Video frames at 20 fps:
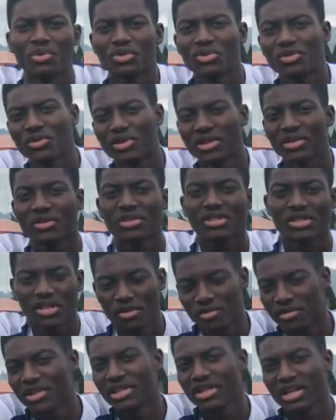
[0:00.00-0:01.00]
so it was
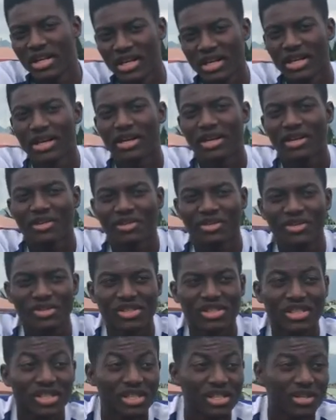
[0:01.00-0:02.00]
something that it
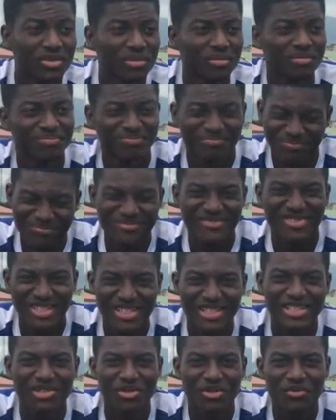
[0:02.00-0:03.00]
was
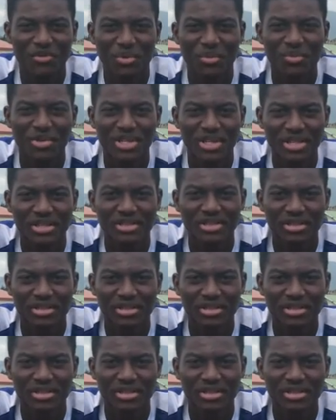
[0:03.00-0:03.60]
really good for me.